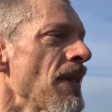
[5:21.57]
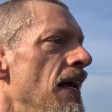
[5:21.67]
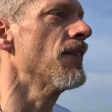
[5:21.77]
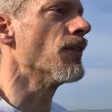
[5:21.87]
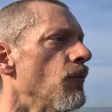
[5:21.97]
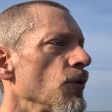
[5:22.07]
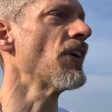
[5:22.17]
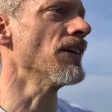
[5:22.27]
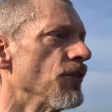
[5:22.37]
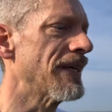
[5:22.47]
That the more
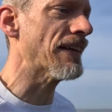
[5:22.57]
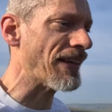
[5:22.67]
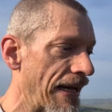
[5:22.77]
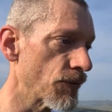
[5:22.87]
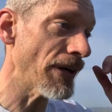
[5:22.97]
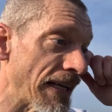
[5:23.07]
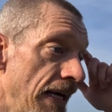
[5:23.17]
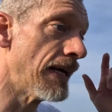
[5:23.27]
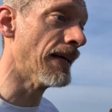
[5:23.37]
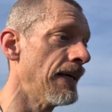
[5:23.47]
tired you're getting out running,
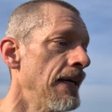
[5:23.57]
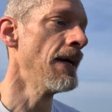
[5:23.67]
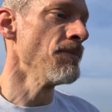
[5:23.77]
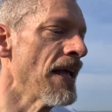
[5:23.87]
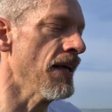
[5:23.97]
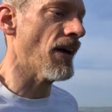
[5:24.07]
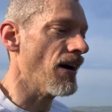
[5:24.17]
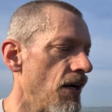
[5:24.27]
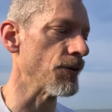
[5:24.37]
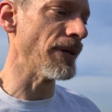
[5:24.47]
the
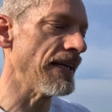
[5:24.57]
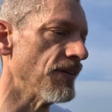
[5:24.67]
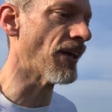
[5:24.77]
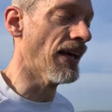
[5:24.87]
harder it is